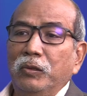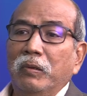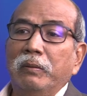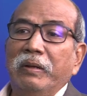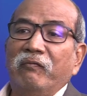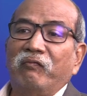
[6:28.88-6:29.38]

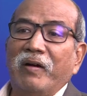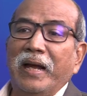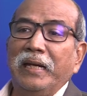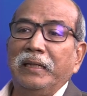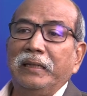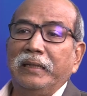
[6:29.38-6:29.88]
will be
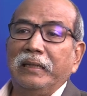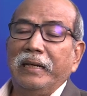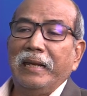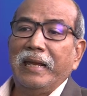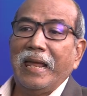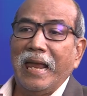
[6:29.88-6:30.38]
fined
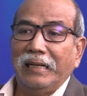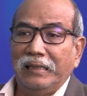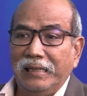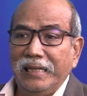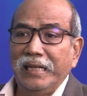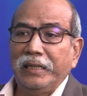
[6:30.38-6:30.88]
at
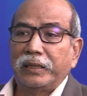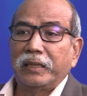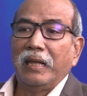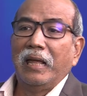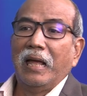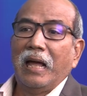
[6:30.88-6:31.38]
least
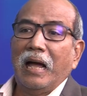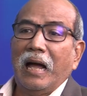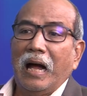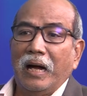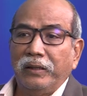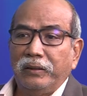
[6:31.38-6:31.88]

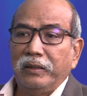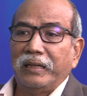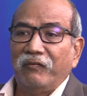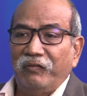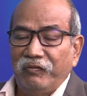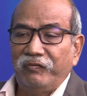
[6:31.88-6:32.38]

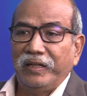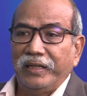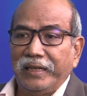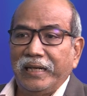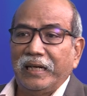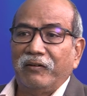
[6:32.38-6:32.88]
150
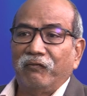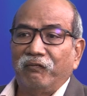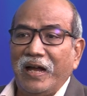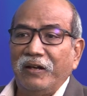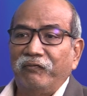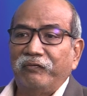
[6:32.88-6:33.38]
ringgit,
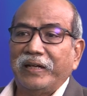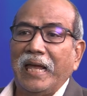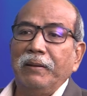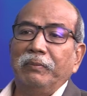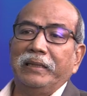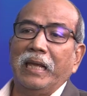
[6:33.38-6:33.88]
5
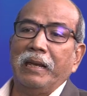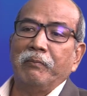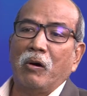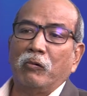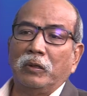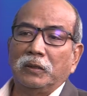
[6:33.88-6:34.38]
times the
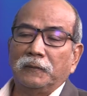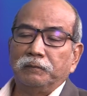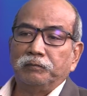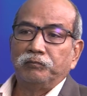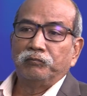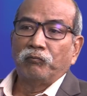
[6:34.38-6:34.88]
amount.
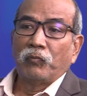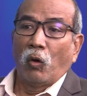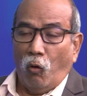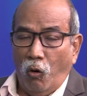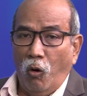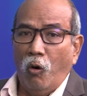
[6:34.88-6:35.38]

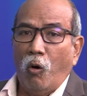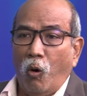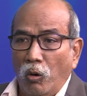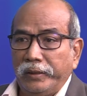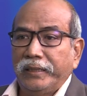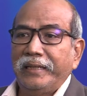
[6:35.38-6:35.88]
Or
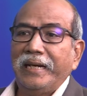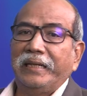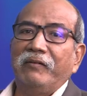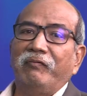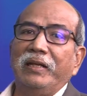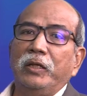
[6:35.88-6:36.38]

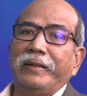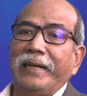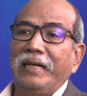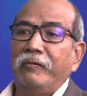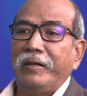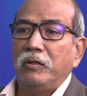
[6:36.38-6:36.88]
alternatively, you can
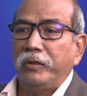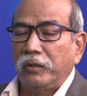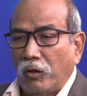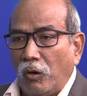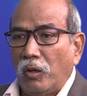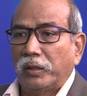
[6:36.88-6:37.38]
even go to
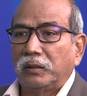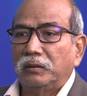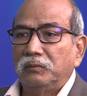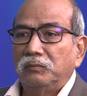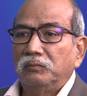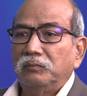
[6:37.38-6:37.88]
court.
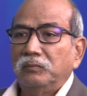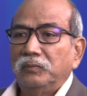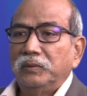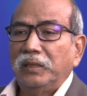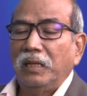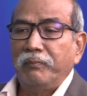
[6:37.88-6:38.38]

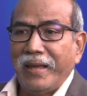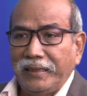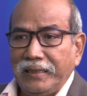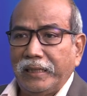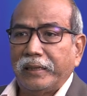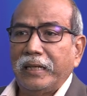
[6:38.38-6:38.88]
The
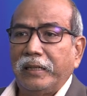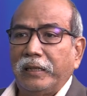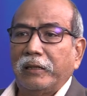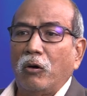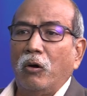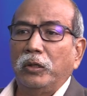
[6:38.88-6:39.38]
magistrate's
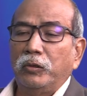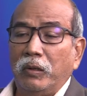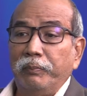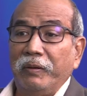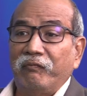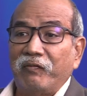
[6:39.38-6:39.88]
court, you will
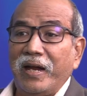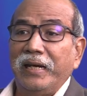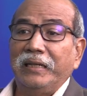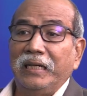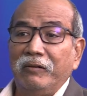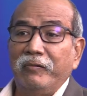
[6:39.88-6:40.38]
be
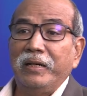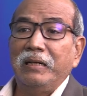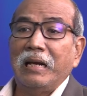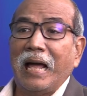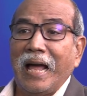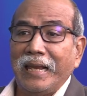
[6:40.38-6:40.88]
fined even
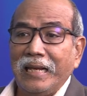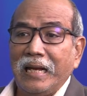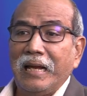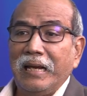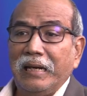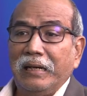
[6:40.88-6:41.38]
higher,
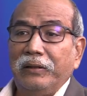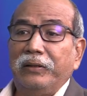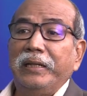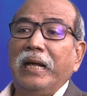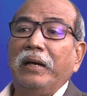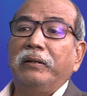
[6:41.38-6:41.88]

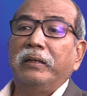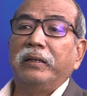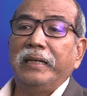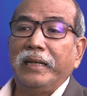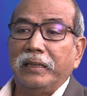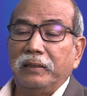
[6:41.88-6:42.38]
300
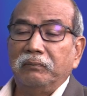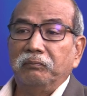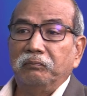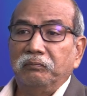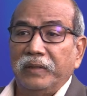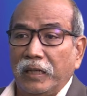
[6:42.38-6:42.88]
ringgit.
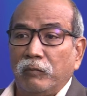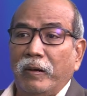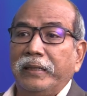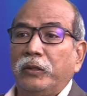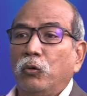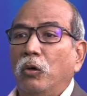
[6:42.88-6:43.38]
That's
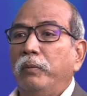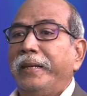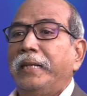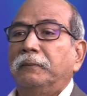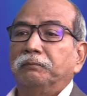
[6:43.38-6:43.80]
what he told me.